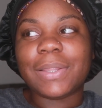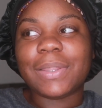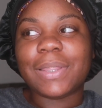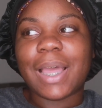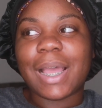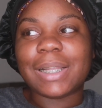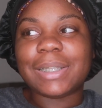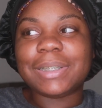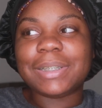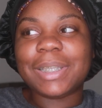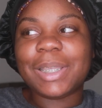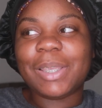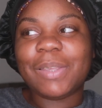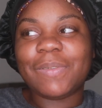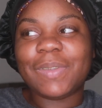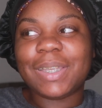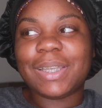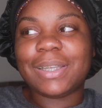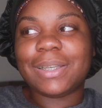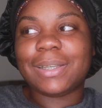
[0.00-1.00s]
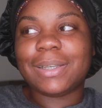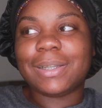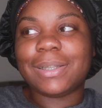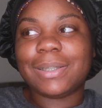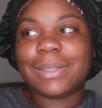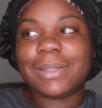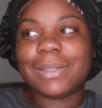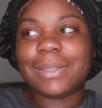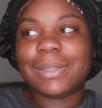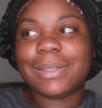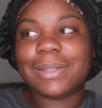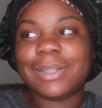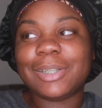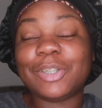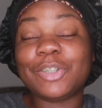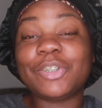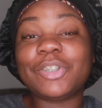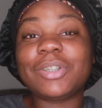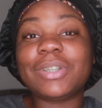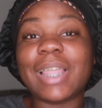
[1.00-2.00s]
that's even
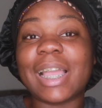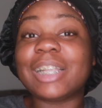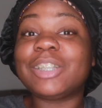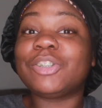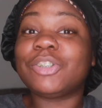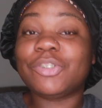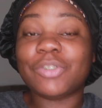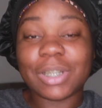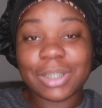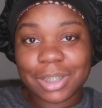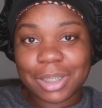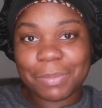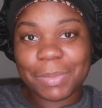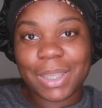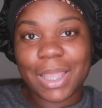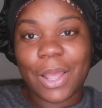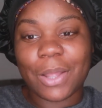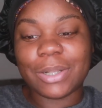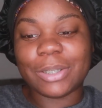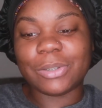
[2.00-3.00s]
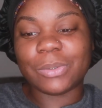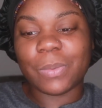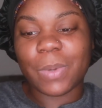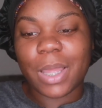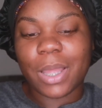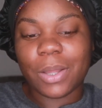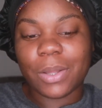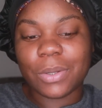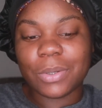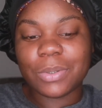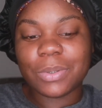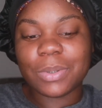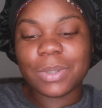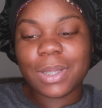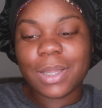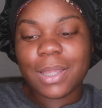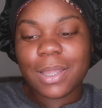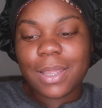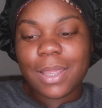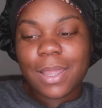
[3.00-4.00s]
that's stressing me out as well.
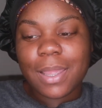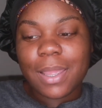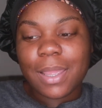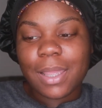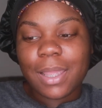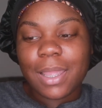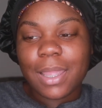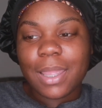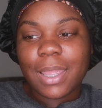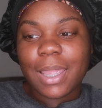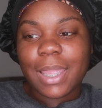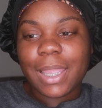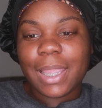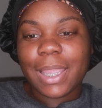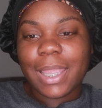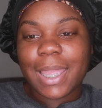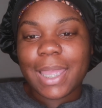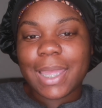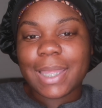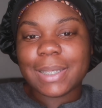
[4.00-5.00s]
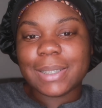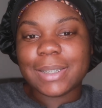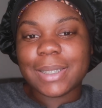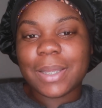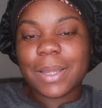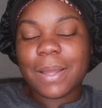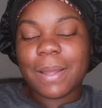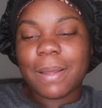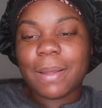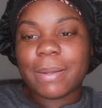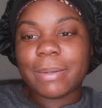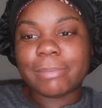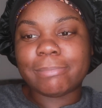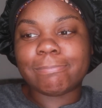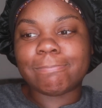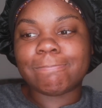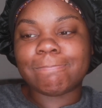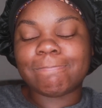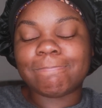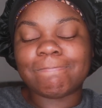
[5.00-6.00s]
And
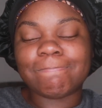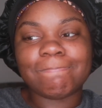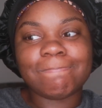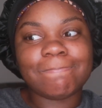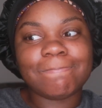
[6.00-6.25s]
um,